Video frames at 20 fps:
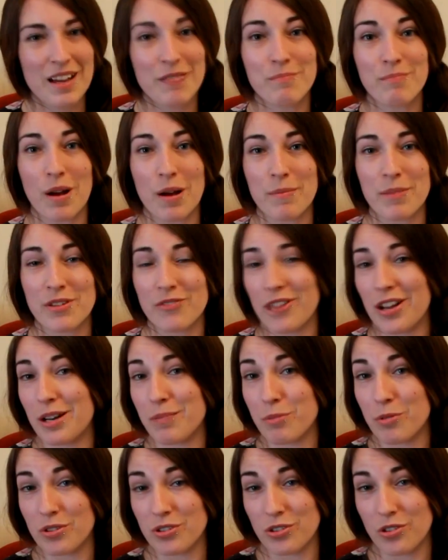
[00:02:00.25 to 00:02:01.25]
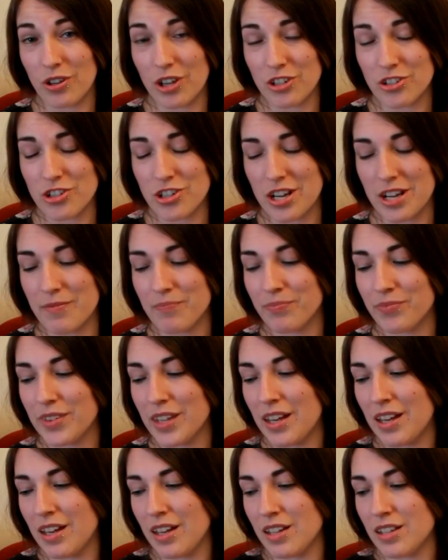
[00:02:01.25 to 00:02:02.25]
might be available in your country.
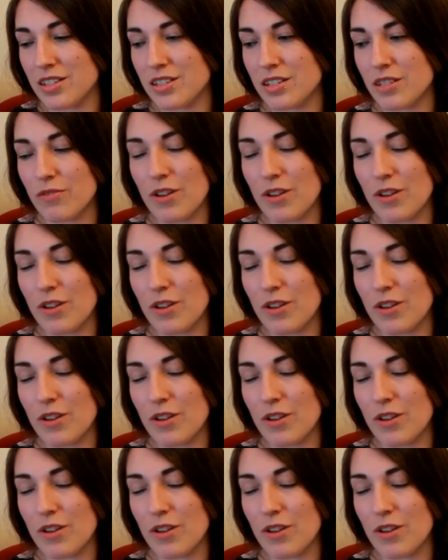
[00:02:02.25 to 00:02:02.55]
So